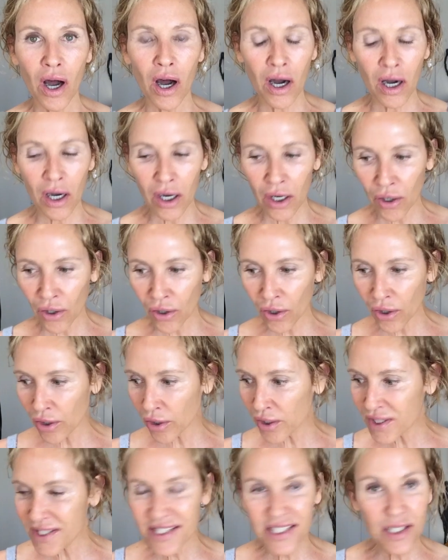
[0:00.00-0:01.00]

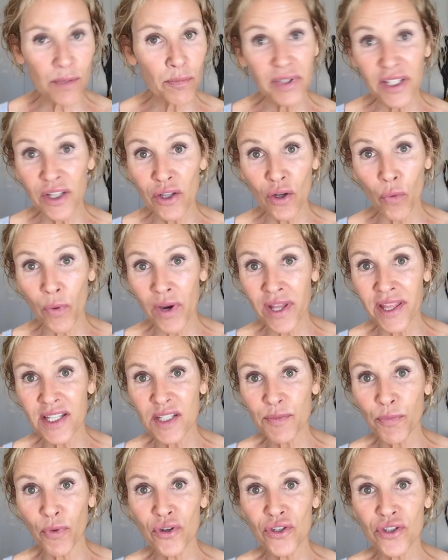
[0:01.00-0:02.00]
or simply the way this
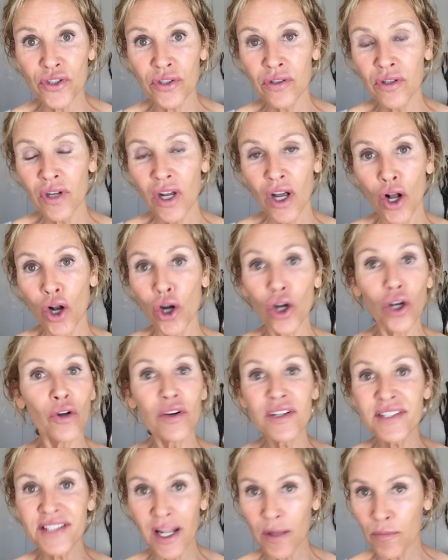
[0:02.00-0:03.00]
person
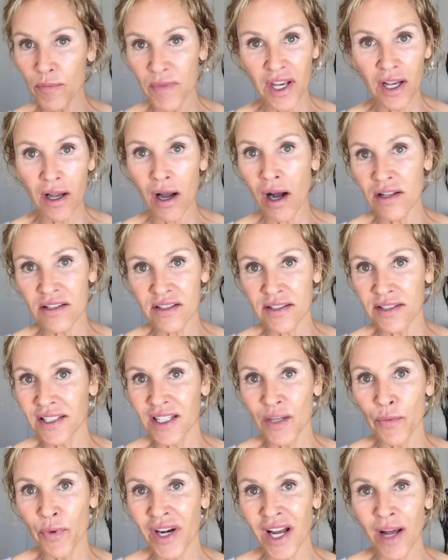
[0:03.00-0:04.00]
looks at me
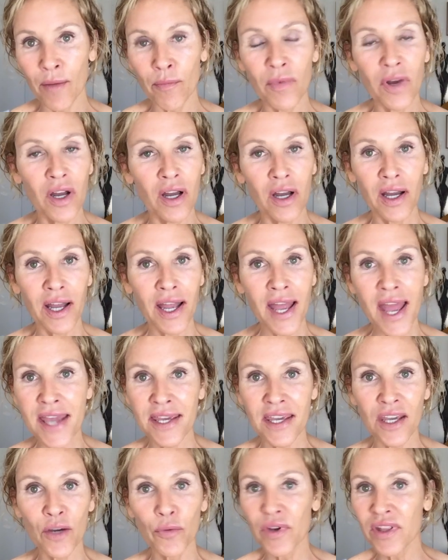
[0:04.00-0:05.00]
constantly when I'm
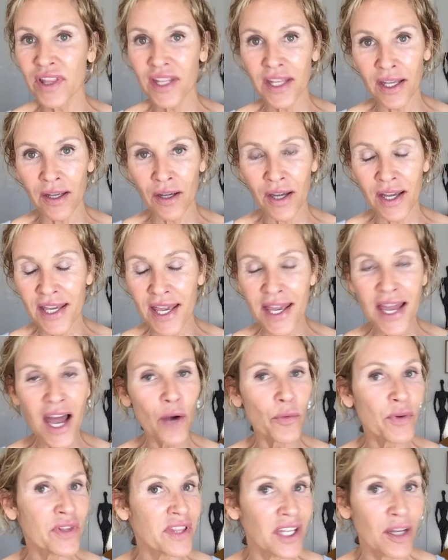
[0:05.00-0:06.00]
hanging out
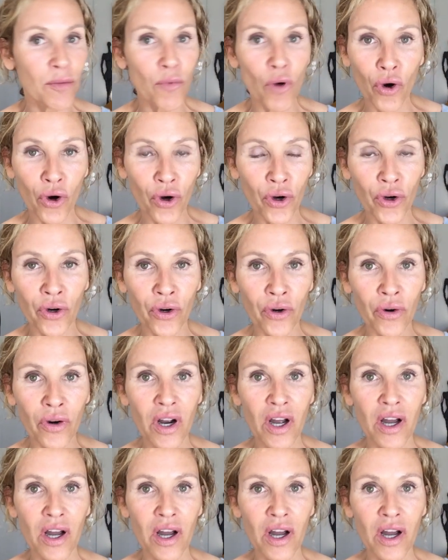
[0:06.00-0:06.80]
with him or her?